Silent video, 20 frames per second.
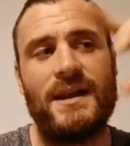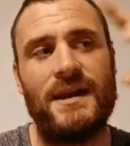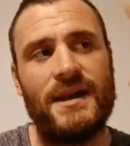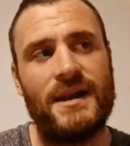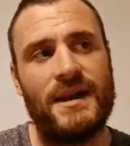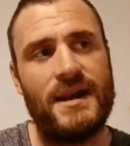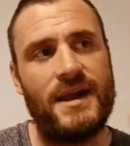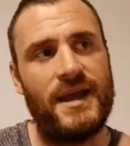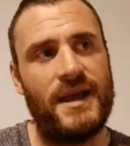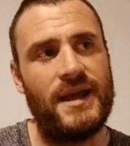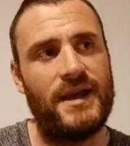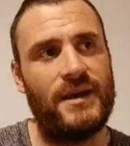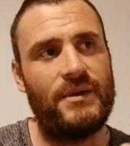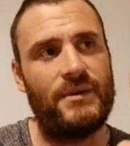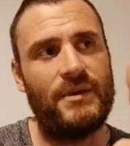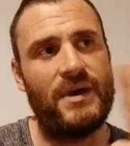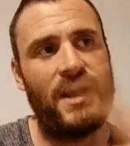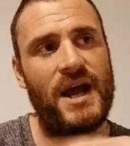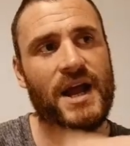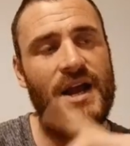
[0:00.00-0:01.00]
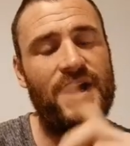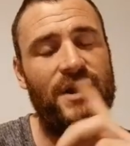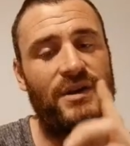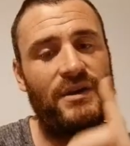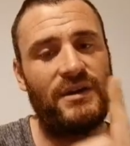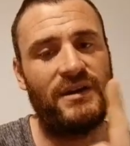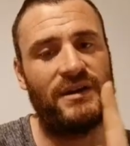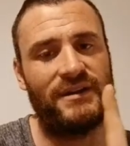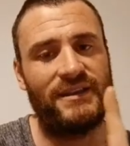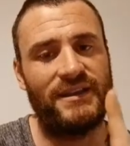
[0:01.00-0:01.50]
Now,
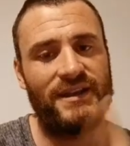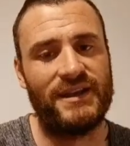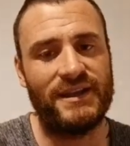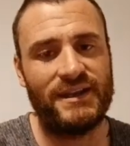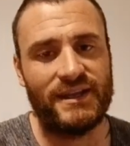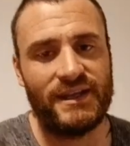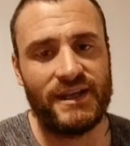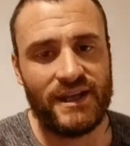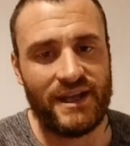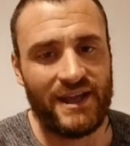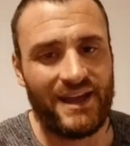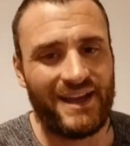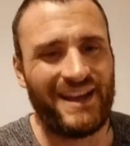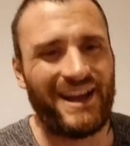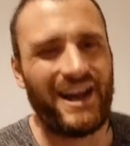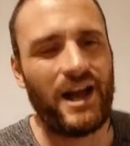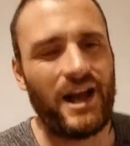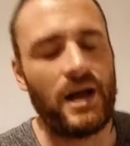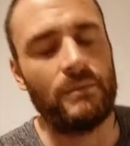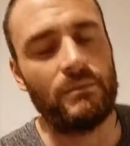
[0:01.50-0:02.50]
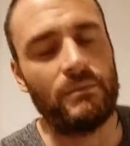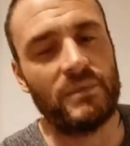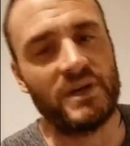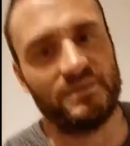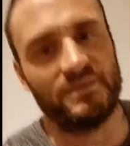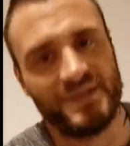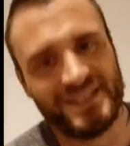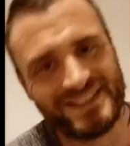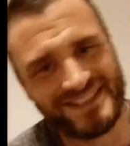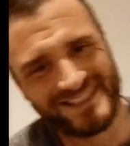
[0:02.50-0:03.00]
another thing. I
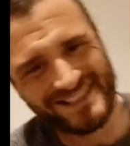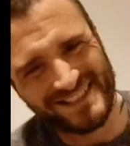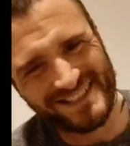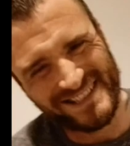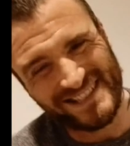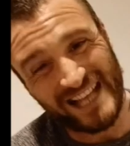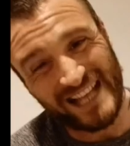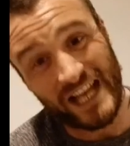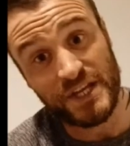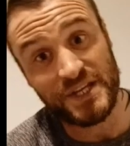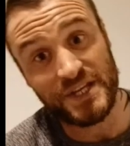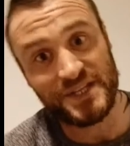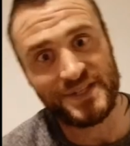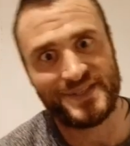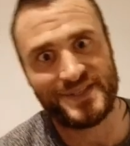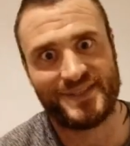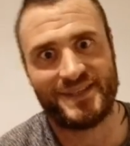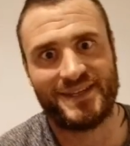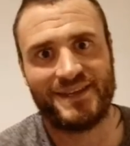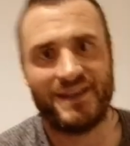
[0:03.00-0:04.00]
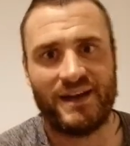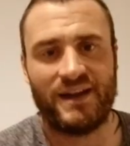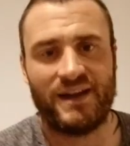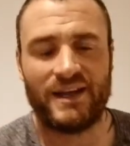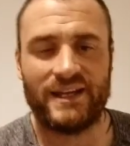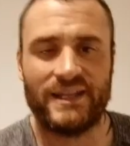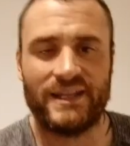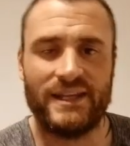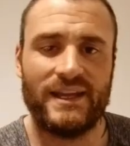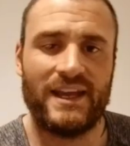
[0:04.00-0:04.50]
might be a science
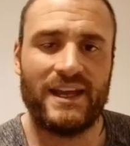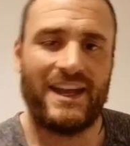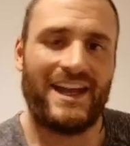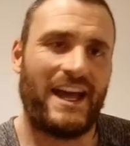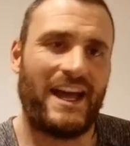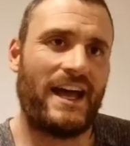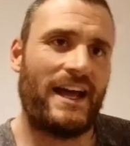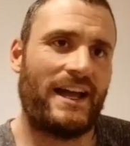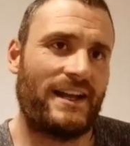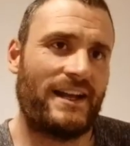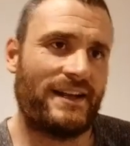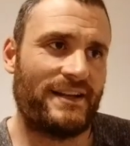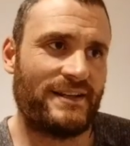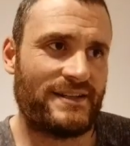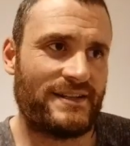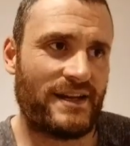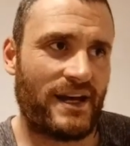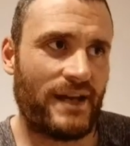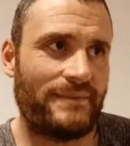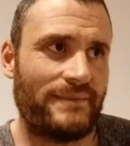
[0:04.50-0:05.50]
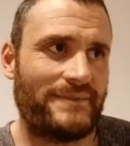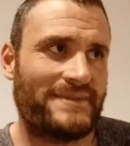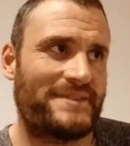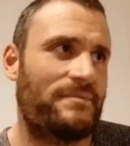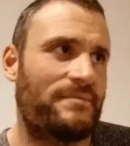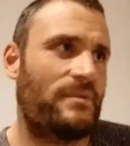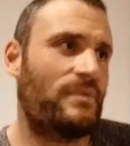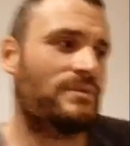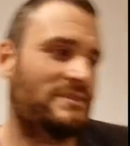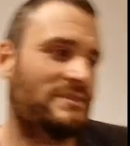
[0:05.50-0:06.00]
guy and I'm
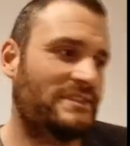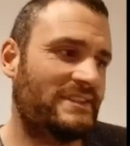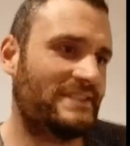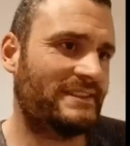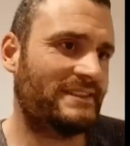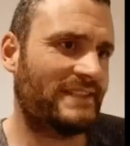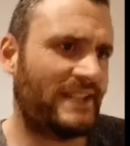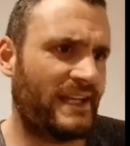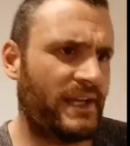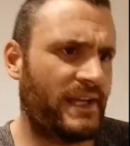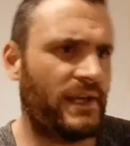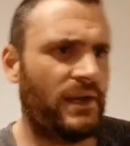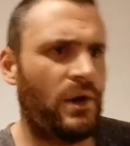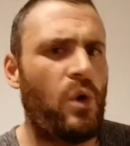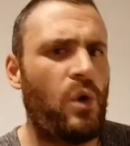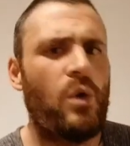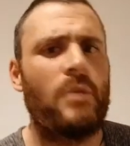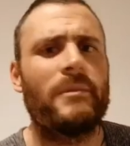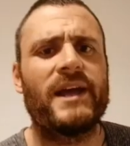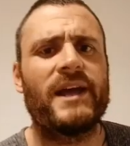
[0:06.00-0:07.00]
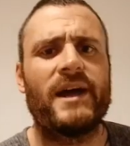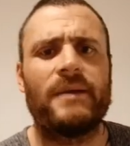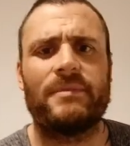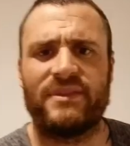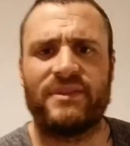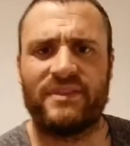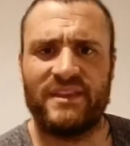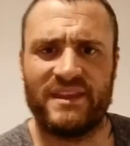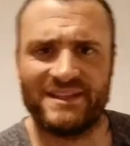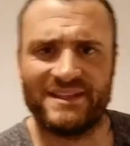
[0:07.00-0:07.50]
supposed to say
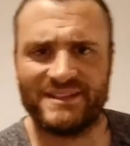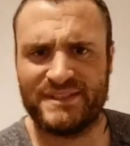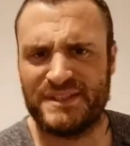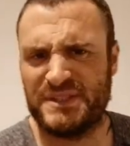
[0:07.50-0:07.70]
homeopathy is